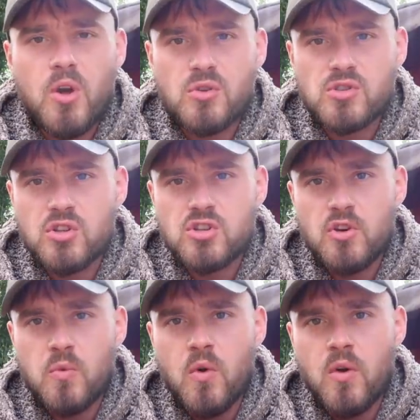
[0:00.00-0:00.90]
locked onto
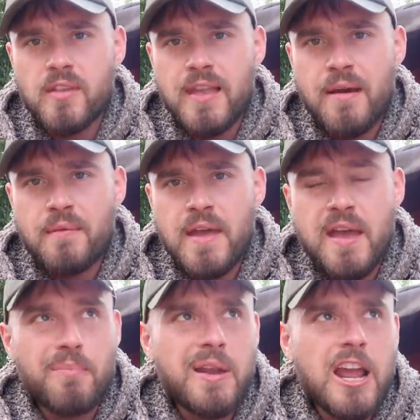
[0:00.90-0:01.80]
the water down
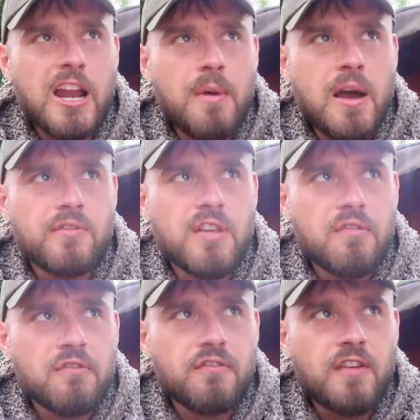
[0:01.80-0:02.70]
there, playing about with
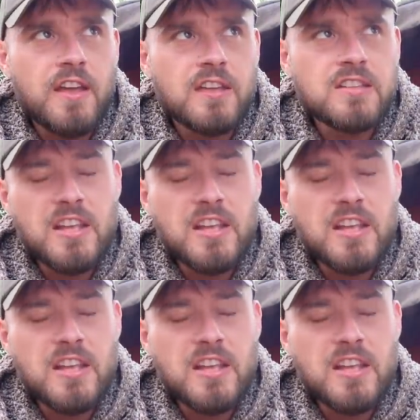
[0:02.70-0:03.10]
different things.